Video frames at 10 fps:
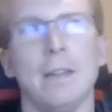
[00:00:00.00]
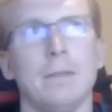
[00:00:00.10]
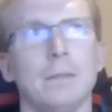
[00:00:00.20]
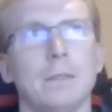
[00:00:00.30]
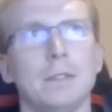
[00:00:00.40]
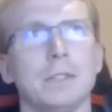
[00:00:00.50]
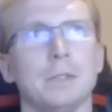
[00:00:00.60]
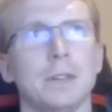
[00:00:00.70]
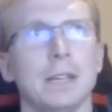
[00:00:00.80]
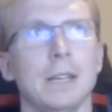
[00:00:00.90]
I just
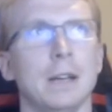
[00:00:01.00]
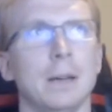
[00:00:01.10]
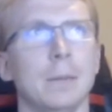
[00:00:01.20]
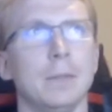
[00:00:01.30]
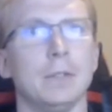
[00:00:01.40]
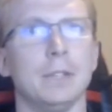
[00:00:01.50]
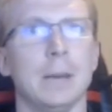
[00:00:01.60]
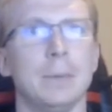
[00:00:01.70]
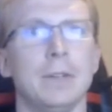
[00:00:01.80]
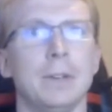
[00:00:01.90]
really um, enjoyed
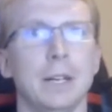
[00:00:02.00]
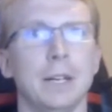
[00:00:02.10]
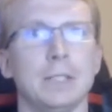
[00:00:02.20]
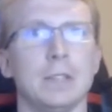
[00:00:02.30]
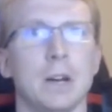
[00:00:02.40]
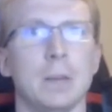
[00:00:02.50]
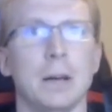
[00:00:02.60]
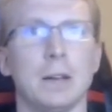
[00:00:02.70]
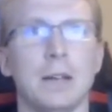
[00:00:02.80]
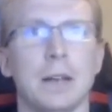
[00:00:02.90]
the opportunity to talk
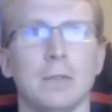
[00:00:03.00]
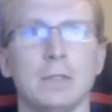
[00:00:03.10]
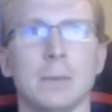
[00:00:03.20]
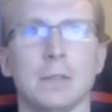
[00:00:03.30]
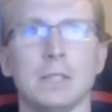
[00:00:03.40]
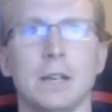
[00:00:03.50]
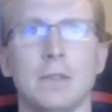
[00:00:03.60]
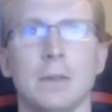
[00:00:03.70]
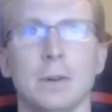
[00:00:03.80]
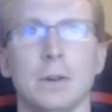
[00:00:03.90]
about kind of some of the
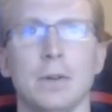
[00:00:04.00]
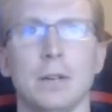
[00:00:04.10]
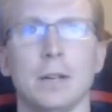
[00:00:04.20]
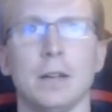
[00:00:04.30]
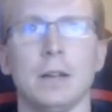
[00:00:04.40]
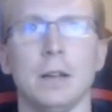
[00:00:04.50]
stuff that we're doing.